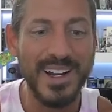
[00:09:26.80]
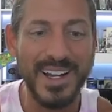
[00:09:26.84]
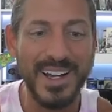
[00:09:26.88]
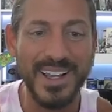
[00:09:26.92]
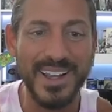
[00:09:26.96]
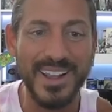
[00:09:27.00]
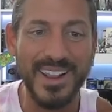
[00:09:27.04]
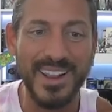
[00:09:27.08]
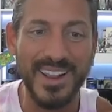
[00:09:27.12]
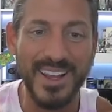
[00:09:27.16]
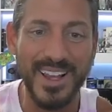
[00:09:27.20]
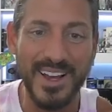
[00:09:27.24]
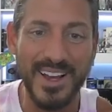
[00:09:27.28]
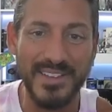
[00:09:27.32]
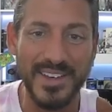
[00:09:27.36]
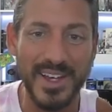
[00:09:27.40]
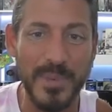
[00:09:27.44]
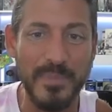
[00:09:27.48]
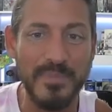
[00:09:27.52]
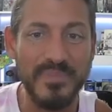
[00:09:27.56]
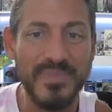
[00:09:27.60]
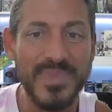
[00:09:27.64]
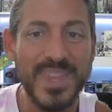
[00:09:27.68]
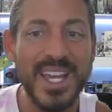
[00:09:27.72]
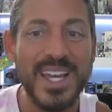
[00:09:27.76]
I love
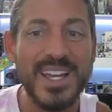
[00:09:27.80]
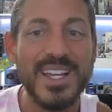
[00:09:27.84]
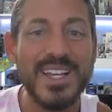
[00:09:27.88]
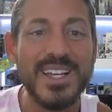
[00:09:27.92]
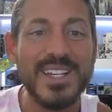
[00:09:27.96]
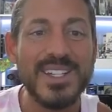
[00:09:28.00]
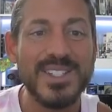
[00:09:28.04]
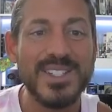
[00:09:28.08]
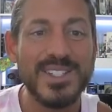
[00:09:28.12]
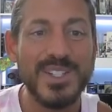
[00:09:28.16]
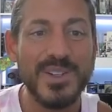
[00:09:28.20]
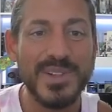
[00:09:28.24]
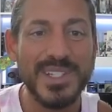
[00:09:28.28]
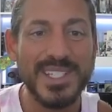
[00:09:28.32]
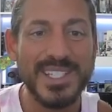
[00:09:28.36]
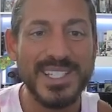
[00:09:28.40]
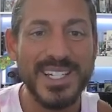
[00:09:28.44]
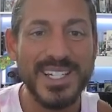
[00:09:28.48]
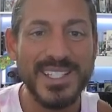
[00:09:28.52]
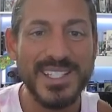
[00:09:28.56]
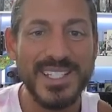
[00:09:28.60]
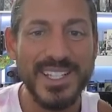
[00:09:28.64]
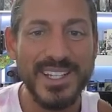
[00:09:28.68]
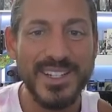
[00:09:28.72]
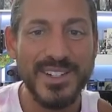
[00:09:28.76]
it. So it
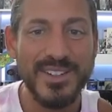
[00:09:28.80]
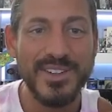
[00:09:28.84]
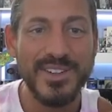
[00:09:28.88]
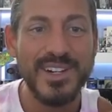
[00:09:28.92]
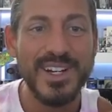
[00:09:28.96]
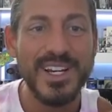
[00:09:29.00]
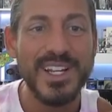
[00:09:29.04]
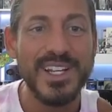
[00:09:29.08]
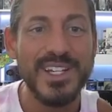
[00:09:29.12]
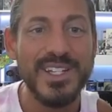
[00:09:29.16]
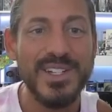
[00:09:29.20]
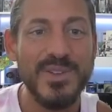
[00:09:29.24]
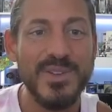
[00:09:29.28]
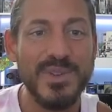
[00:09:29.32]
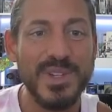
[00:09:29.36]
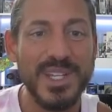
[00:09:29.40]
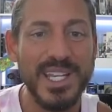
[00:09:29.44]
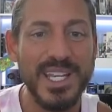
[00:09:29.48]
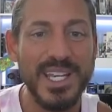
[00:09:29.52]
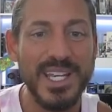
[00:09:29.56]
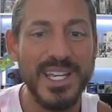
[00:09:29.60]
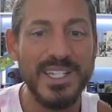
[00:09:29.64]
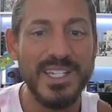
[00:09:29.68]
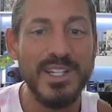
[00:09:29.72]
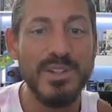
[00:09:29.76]
says here you
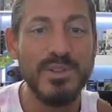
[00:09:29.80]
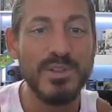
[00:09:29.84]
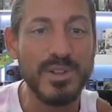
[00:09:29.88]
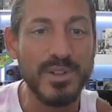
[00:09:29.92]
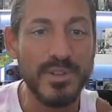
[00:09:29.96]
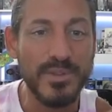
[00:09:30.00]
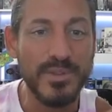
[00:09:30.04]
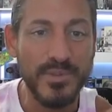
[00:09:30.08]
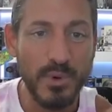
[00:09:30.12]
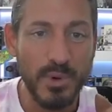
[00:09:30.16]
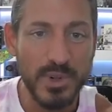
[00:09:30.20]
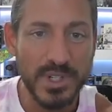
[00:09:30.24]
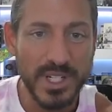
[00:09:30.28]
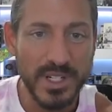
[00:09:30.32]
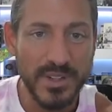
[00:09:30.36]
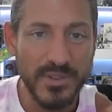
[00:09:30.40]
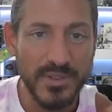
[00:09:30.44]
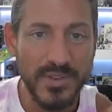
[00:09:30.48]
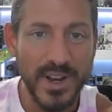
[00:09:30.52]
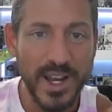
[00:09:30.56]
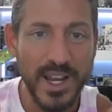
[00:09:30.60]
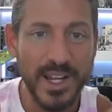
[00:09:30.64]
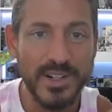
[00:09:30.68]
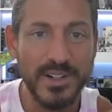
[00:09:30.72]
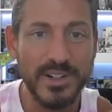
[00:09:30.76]
can use your fortune
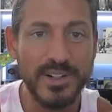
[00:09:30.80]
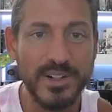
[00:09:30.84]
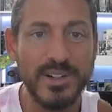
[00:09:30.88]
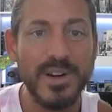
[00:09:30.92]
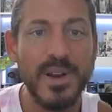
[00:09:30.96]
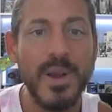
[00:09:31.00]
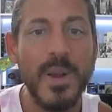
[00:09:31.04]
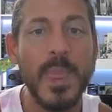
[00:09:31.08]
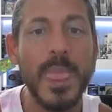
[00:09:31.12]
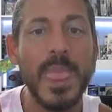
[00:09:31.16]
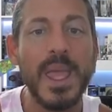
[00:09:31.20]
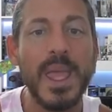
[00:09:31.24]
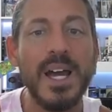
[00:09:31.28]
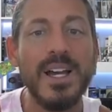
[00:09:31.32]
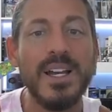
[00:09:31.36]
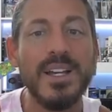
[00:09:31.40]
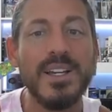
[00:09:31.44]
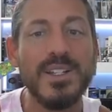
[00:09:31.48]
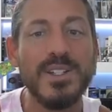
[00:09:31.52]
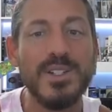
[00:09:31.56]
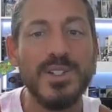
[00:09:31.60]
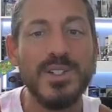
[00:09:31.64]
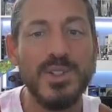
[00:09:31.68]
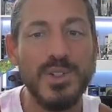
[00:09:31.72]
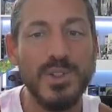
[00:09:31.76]
finder
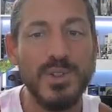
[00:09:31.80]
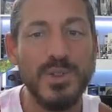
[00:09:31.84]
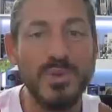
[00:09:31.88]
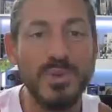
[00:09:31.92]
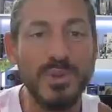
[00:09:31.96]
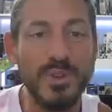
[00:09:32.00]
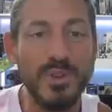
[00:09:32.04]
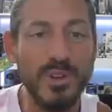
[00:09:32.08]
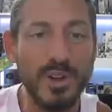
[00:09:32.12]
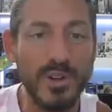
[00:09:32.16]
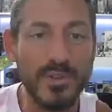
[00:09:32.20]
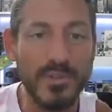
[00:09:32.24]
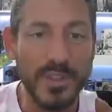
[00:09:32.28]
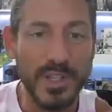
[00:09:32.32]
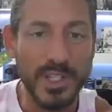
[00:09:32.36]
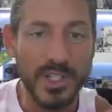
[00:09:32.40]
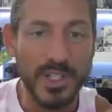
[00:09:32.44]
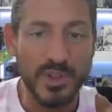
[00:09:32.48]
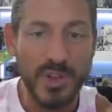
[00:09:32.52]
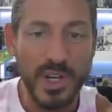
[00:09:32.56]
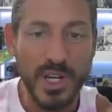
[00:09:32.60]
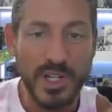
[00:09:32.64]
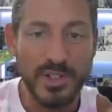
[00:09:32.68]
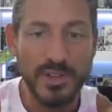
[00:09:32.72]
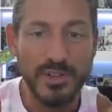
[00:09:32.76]
to look for the
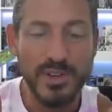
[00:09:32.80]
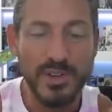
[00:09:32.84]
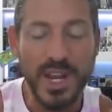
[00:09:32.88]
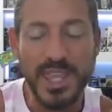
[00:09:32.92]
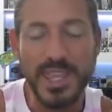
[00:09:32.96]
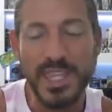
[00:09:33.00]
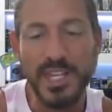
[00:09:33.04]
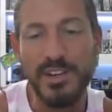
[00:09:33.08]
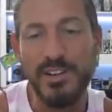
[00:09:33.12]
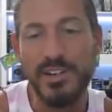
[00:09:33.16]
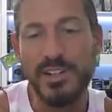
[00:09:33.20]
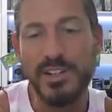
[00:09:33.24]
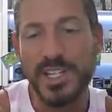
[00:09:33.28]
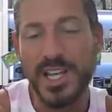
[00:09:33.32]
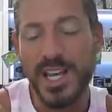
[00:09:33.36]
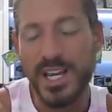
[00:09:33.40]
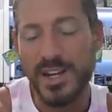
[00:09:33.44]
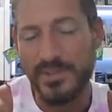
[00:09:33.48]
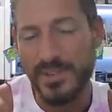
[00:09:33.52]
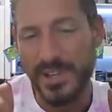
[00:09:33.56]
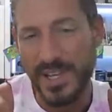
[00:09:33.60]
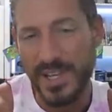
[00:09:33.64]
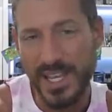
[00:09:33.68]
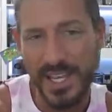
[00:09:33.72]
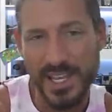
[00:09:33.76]
treasure, and then you just
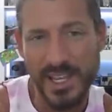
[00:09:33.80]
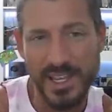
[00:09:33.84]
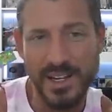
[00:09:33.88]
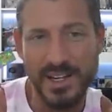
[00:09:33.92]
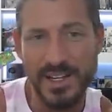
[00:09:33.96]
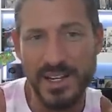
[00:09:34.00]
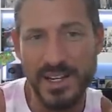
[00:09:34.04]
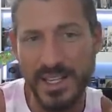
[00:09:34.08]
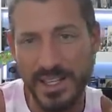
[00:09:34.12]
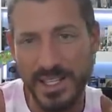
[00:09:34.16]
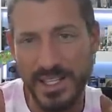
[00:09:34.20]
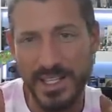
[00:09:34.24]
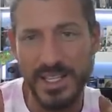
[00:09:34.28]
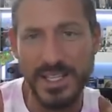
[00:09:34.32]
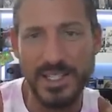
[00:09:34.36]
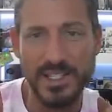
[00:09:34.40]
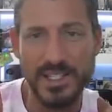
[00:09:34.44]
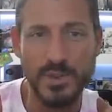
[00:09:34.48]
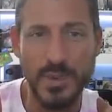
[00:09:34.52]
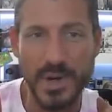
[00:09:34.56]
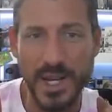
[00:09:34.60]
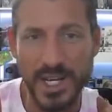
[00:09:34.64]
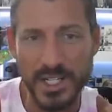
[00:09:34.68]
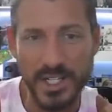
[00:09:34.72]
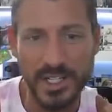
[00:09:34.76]
kind of head in the
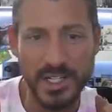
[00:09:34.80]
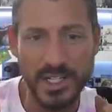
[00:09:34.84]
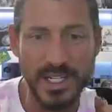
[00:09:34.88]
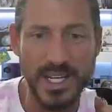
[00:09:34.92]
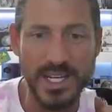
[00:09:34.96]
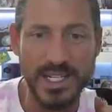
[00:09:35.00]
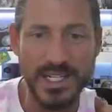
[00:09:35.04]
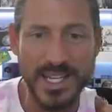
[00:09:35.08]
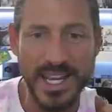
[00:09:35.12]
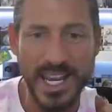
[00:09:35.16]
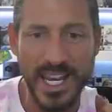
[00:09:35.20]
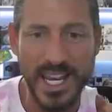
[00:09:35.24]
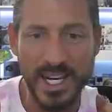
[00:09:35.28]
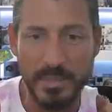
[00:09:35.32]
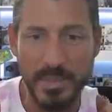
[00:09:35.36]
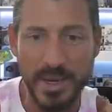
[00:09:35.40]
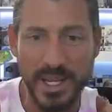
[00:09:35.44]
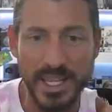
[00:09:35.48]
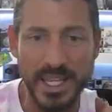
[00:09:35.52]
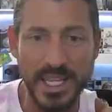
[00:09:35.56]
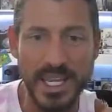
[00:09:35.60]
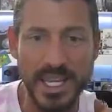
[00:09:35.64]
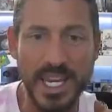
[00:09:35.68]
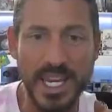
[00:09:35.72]
direction indicated by the